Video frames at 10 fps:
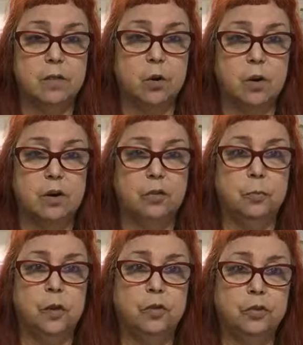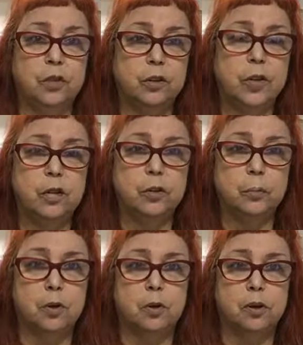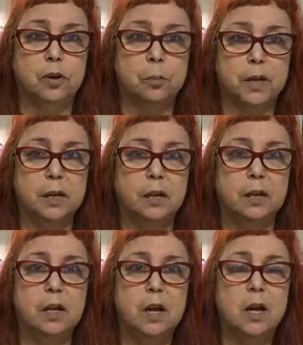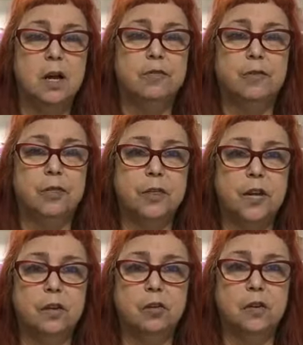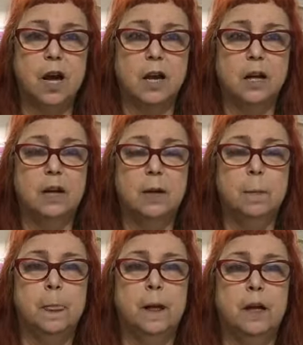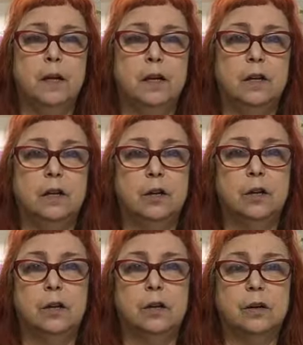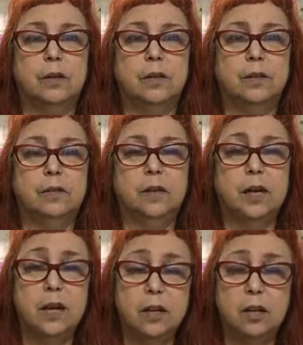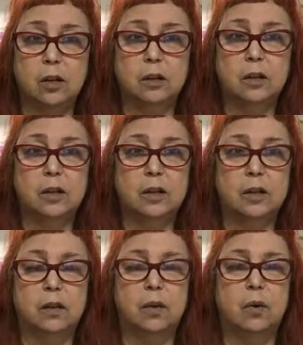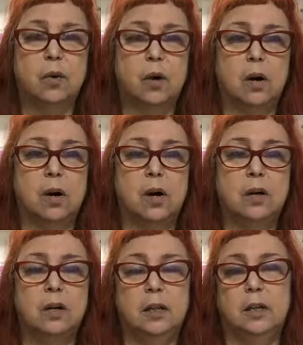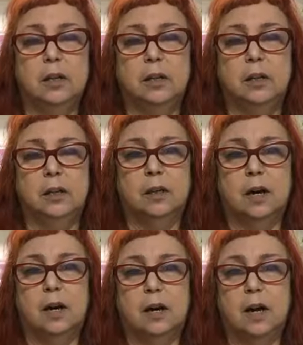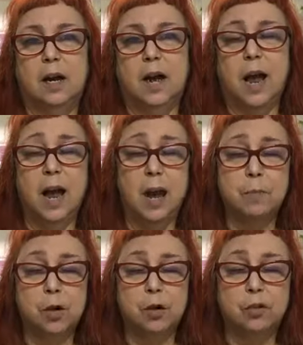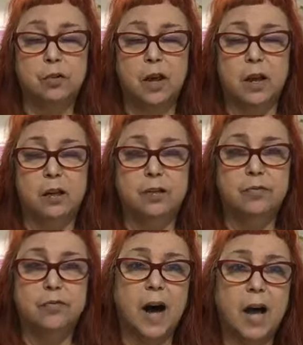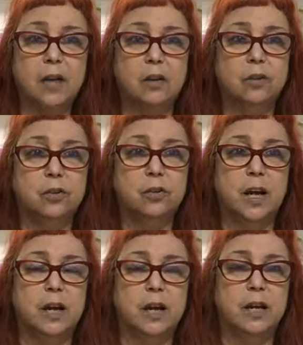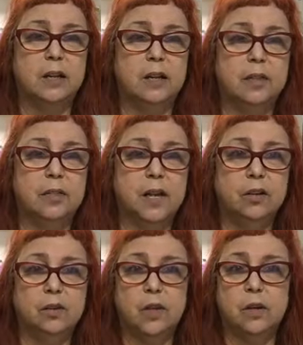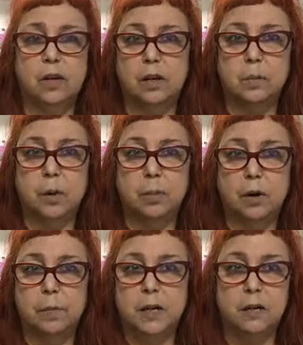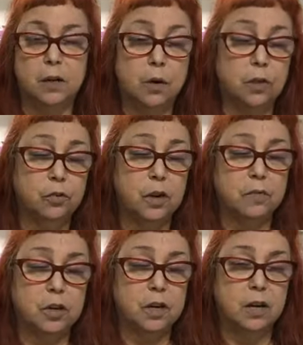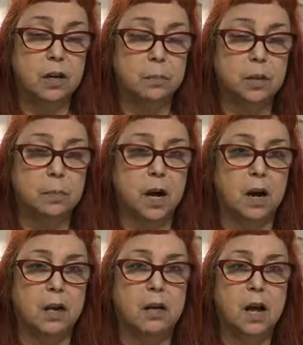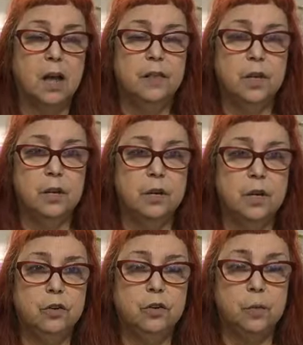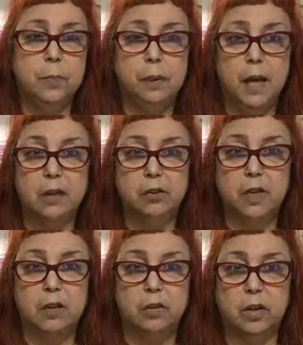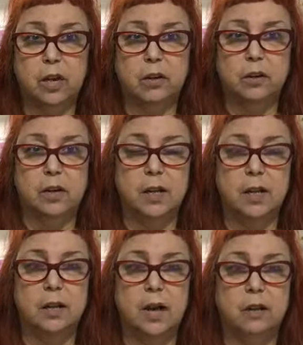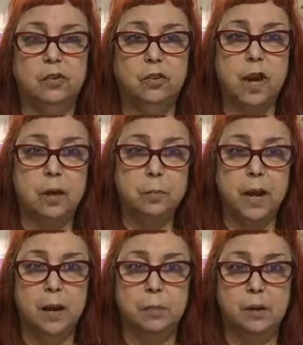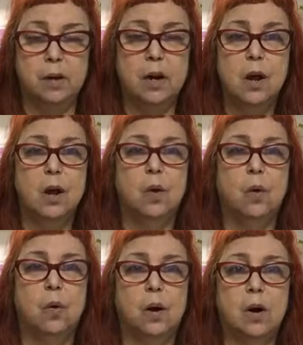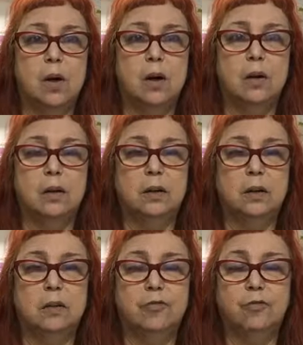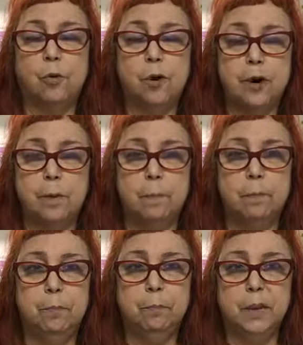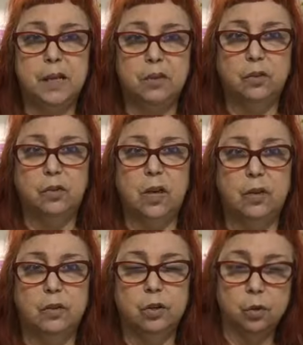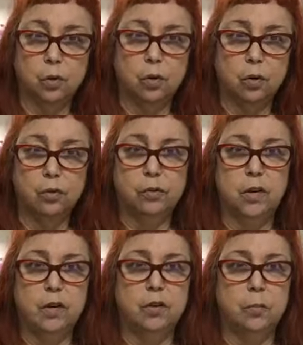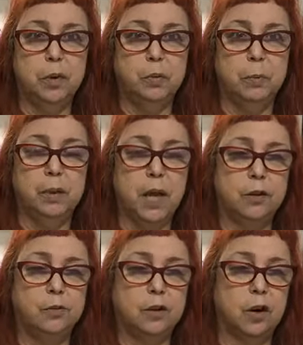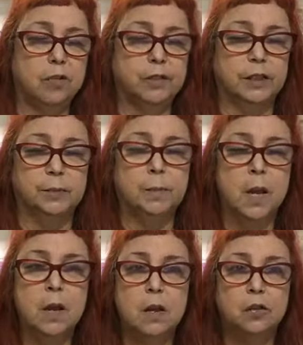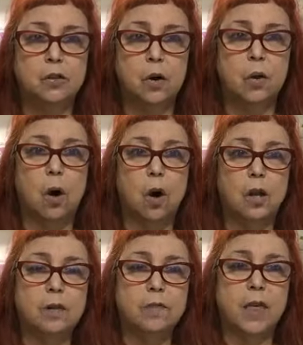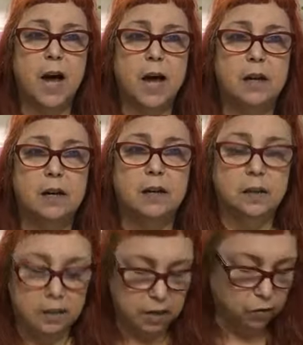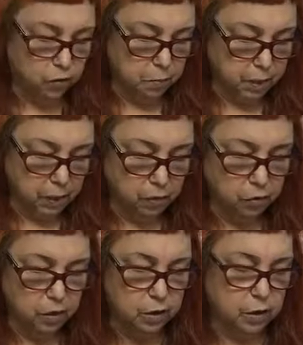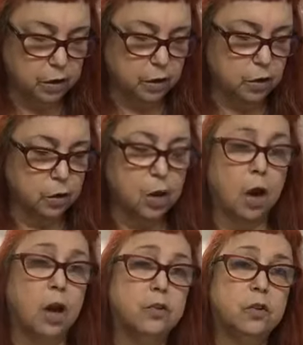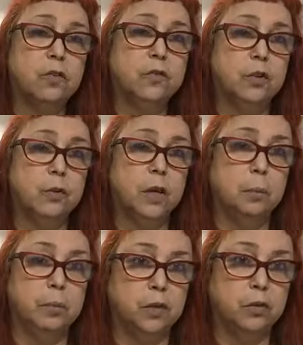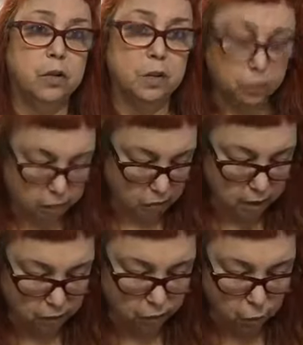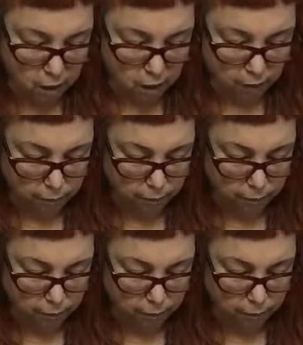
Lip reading: course, but you still need to put a little bit in for things like your kiln, your hammers and files and things that are going to be permanent. You also have to keep in mind that you need to replace things occasionally, like sandpaper or Fordham bits and tools need to be replaced often. So all of that needs to be considered in your cost of doing business as well.